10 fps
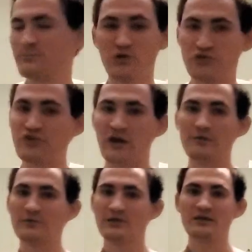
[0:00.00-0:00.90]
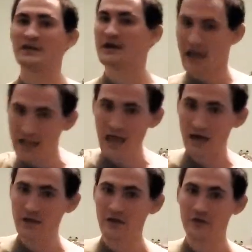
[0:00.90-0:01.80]
bullshit. Get the hell
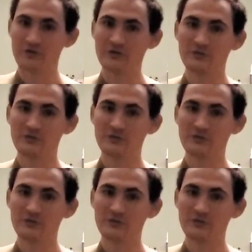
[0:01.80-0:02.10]
out of here.